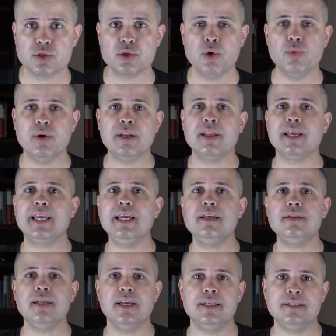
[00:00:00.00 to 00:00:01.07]
So one of the key
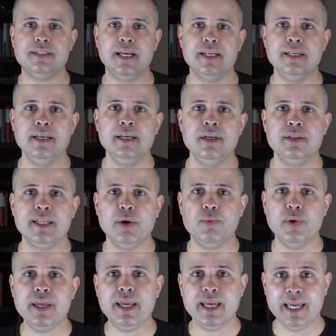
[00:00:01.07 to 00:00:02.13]
things that
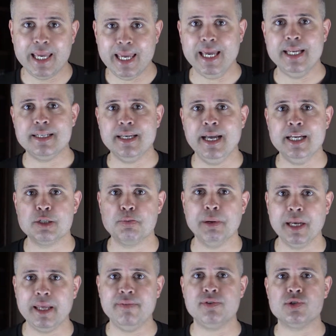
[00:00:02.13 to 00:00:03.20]
we get as
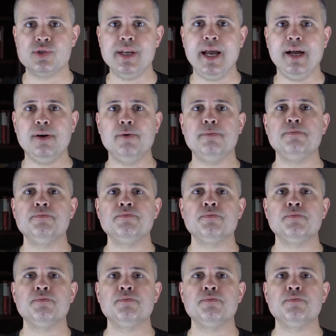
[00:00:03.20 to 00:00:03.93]
believers now,